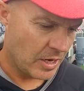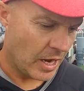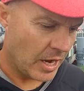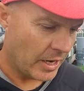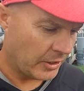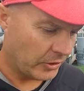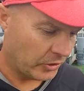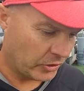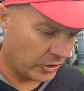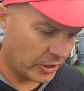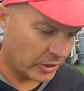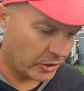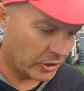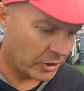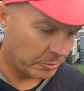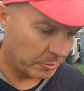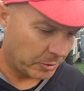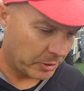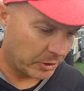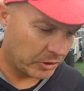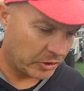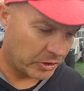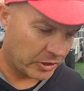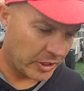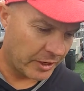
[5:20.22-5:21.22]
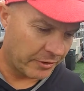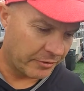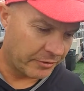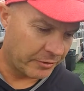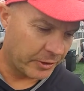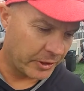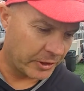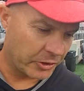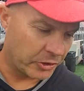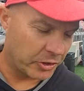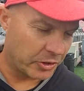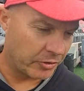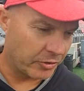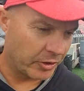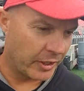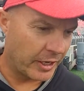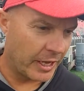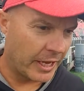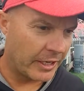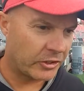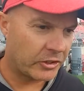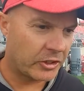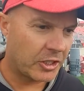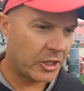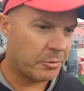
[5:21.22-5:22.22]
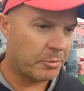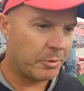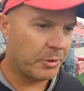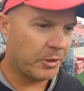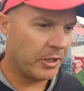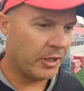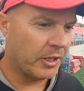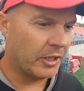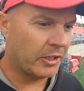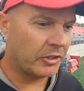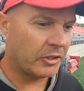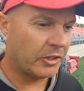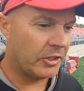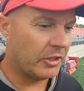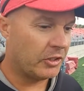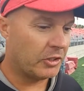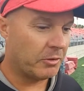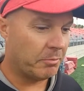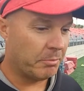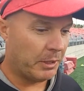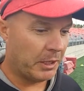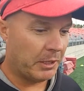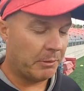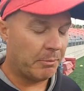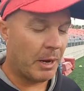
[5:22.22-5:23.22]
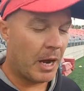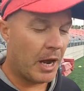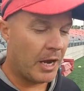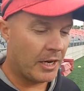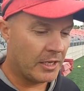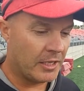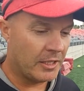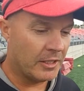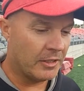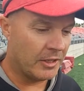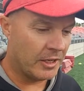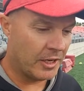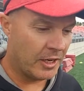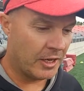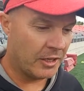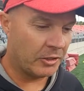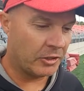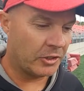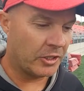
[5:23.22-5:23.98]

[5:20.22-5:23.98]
Yeah, he's done some good stuff for us over the last couple years, and he's a big body in there.